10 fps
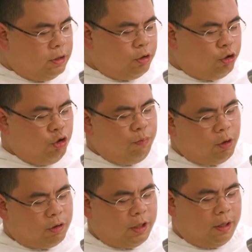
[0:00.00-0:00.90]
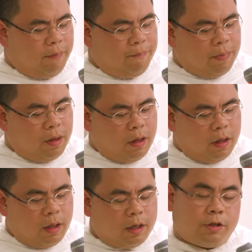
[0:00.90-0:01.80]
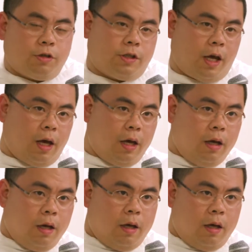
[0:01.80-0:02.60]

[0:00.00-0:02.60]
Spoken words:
true beauty. That is to say,